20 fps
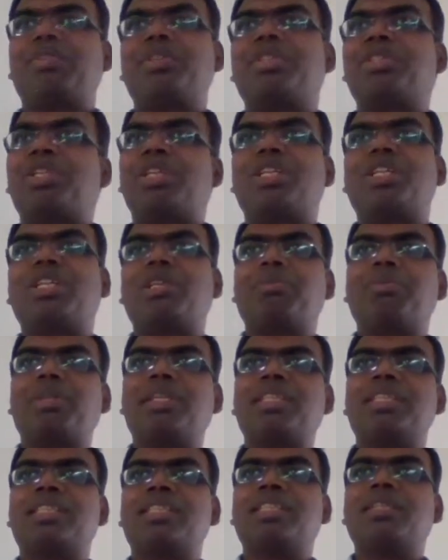If it's not
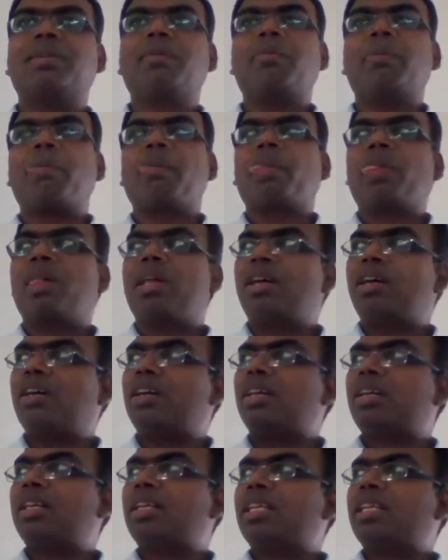replaced, it
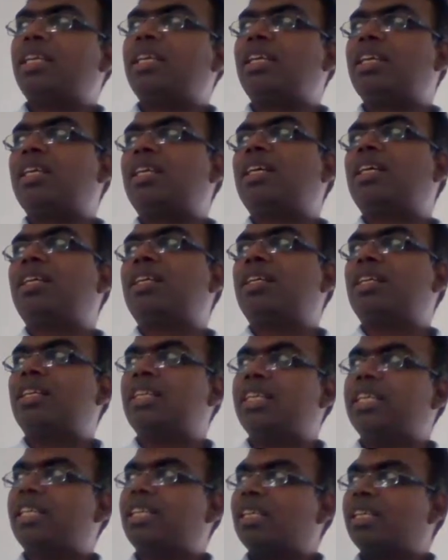
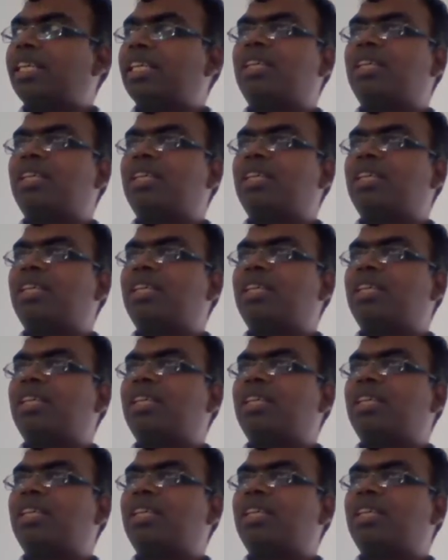will